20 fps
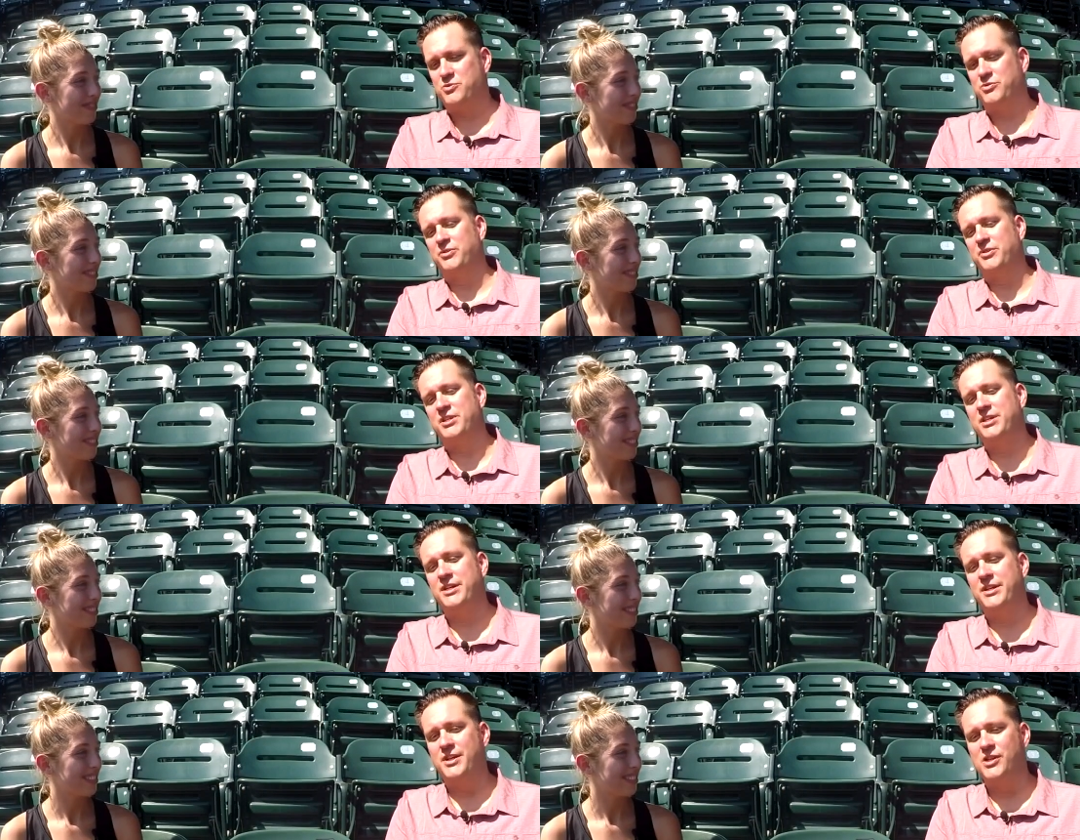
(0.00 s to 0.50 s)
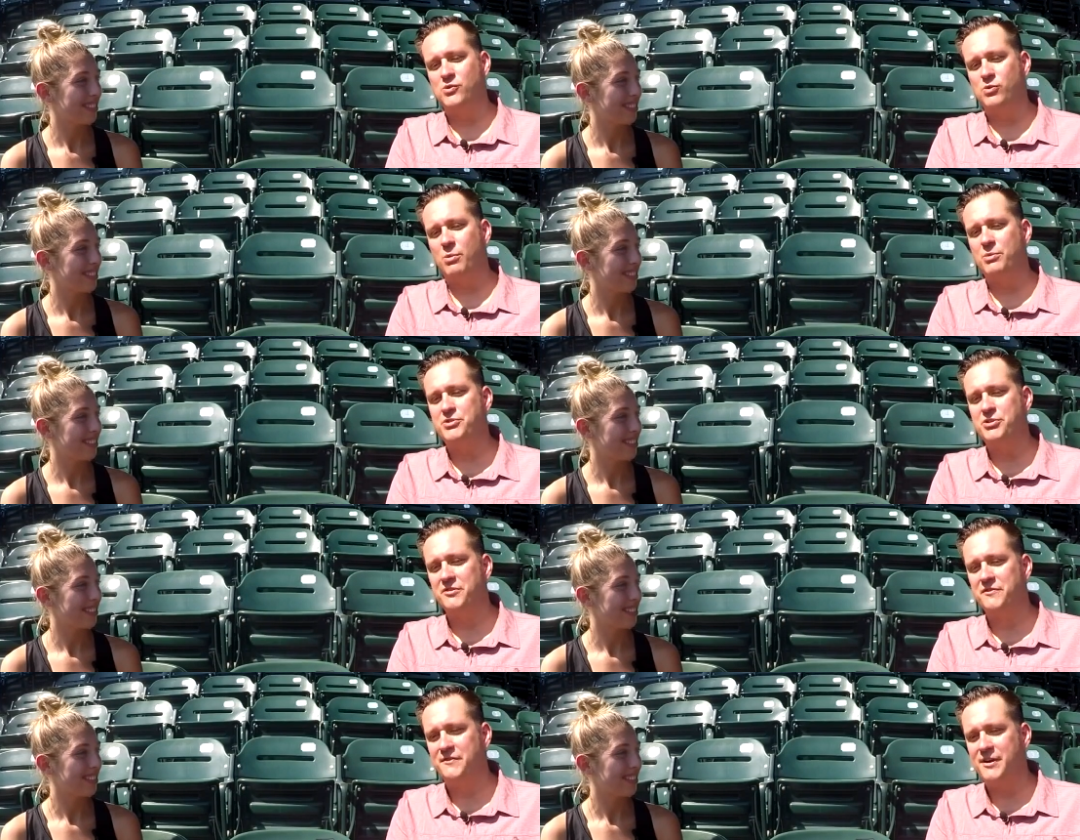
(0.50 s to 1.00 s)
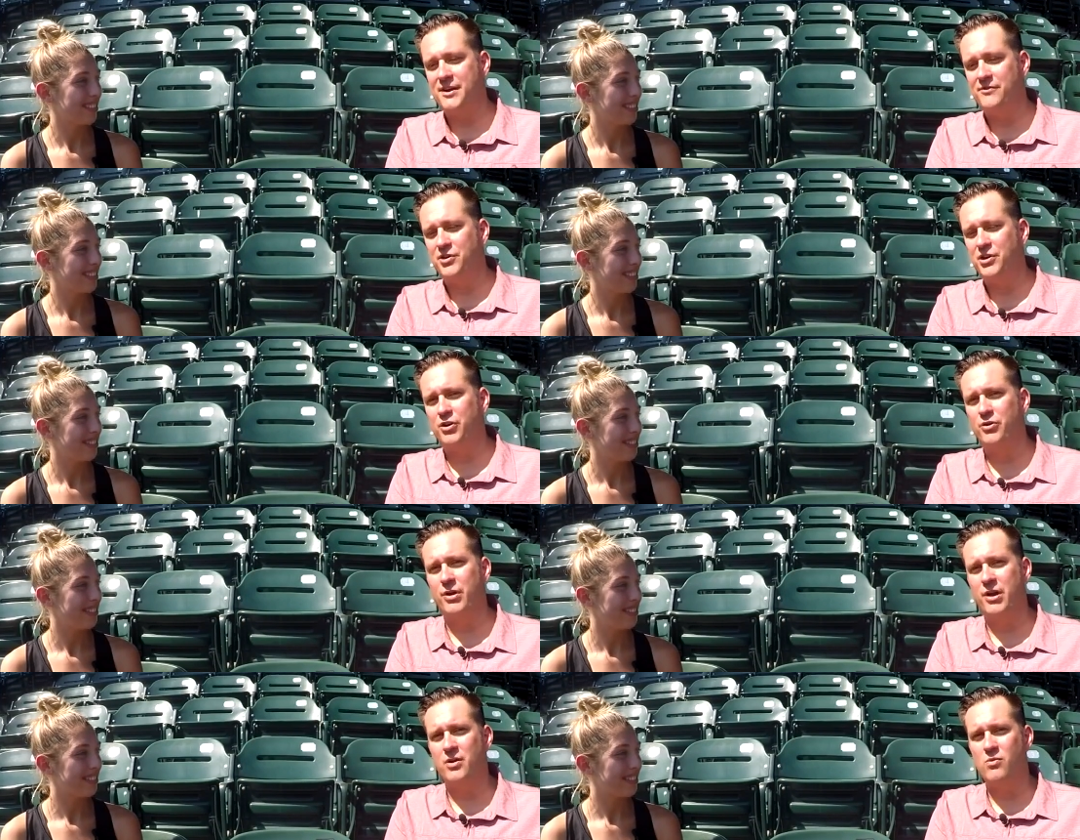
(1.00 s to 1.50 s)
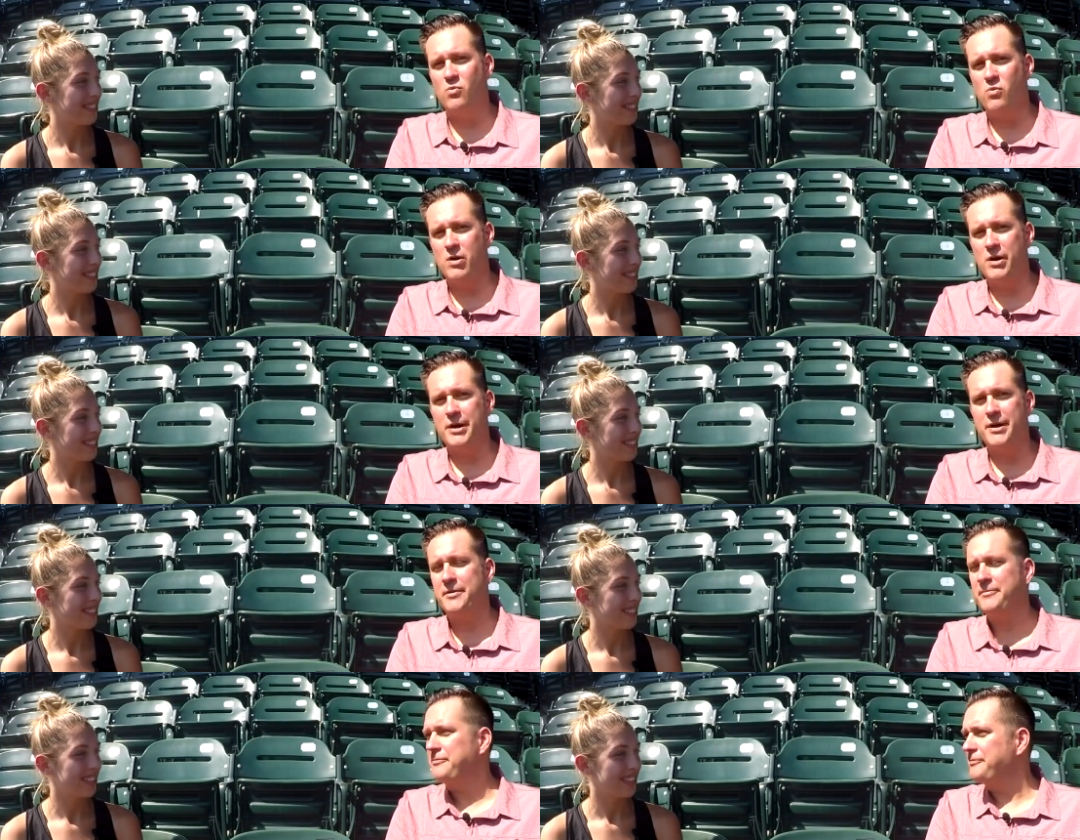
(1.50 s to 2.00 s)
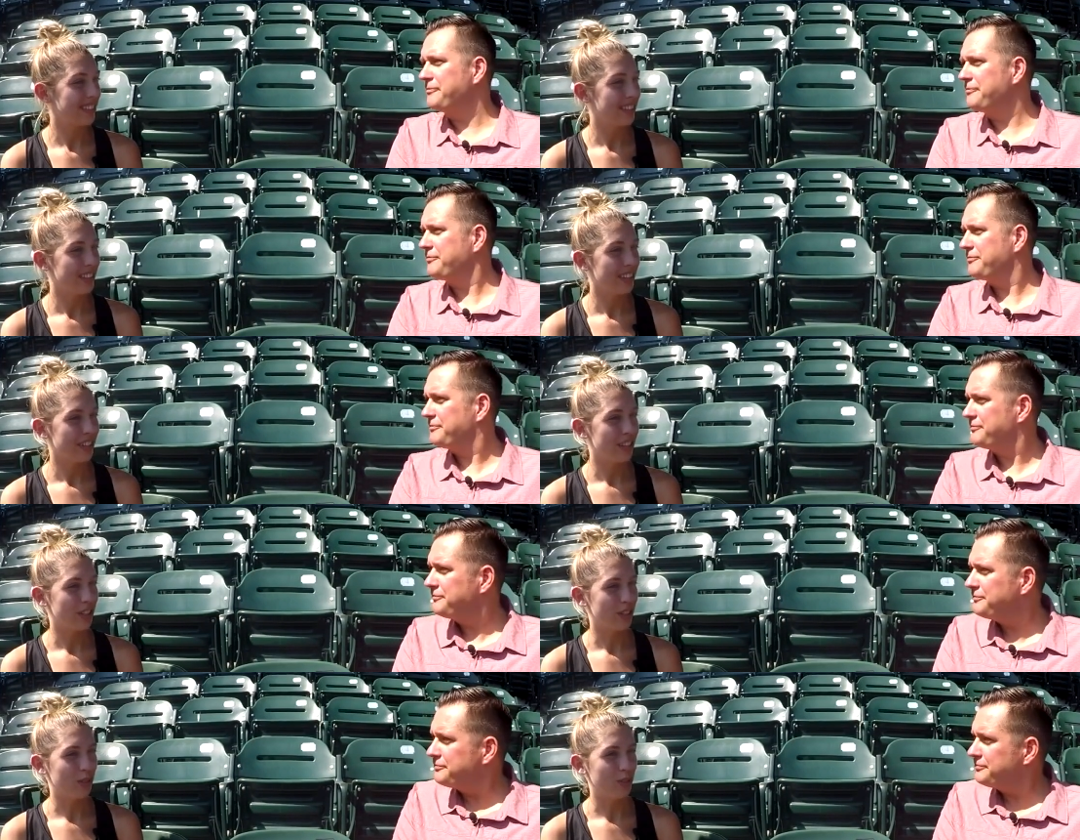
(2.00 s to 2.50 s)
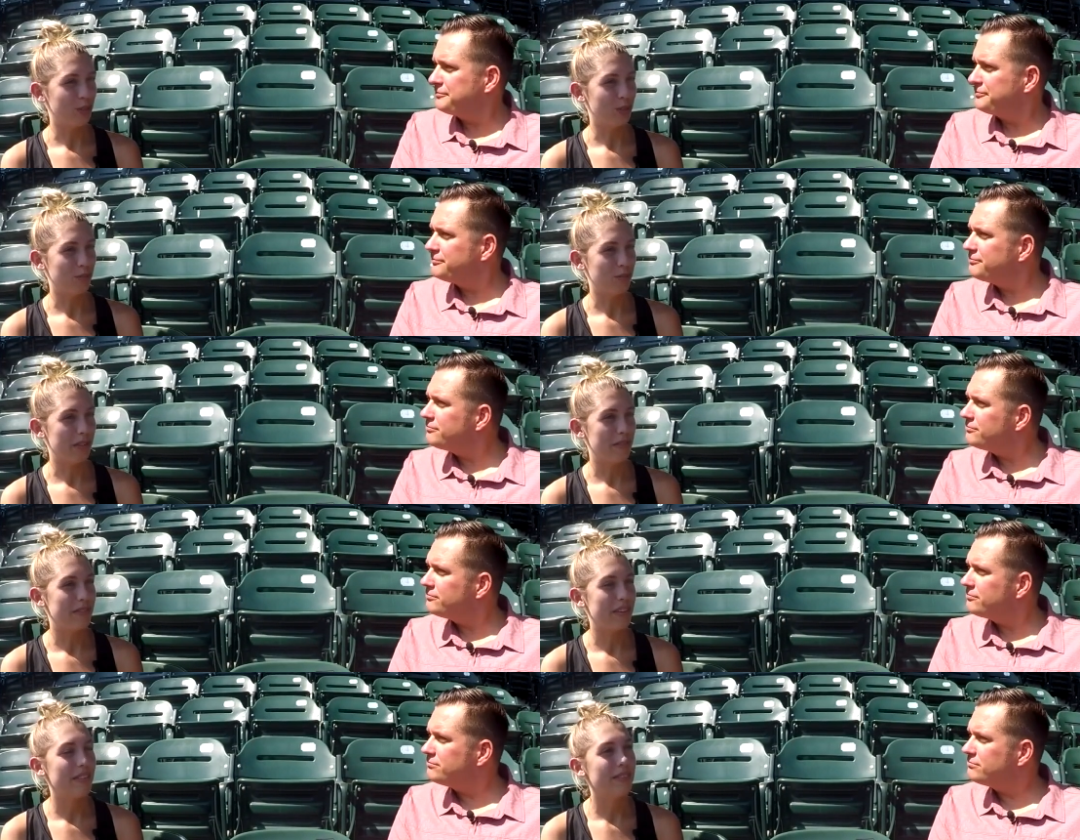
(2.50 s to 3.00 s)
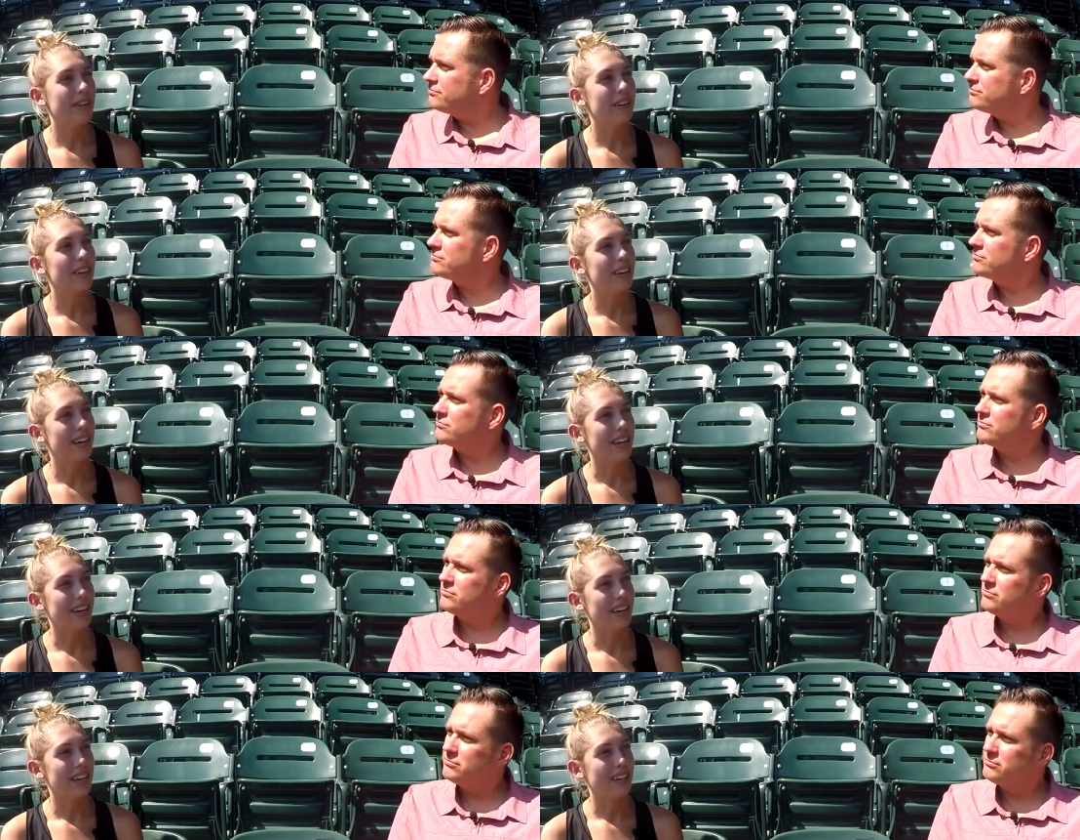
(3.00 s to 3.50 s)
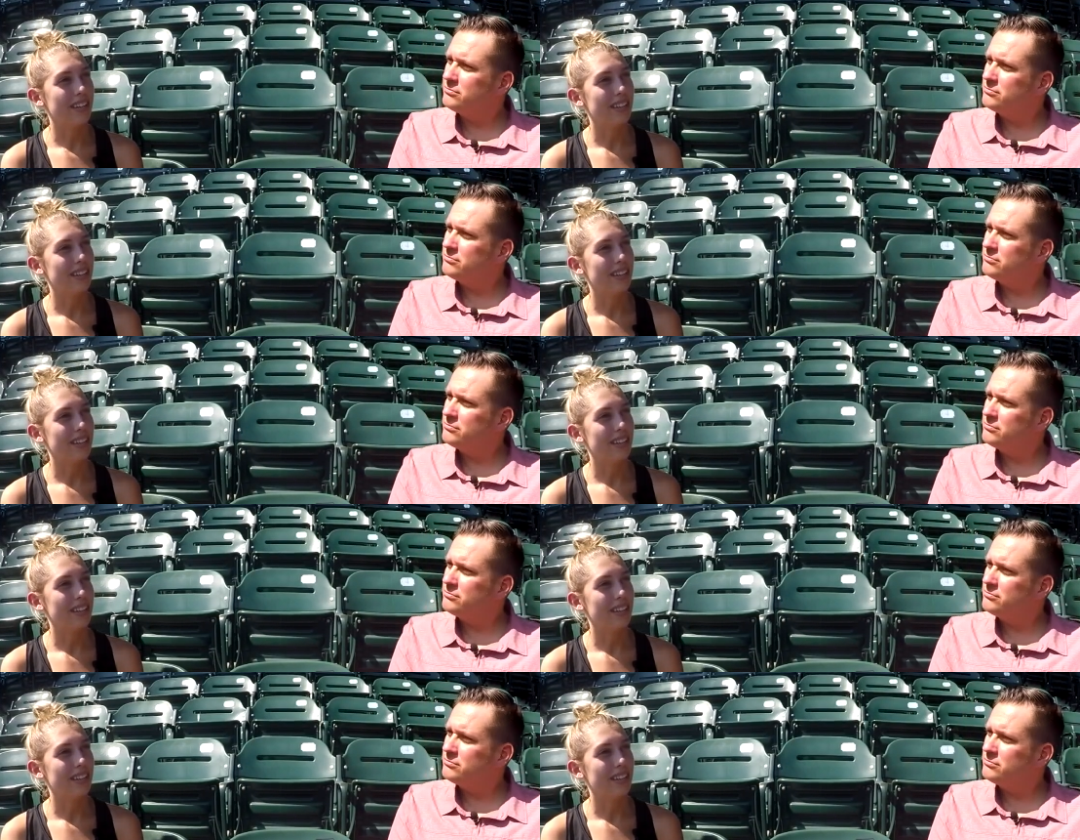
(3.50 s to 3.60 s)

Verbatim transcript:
Speaker 1: with their kids. What was your favorite grade and why?
Speaker 2: Ooh, my favorite grade,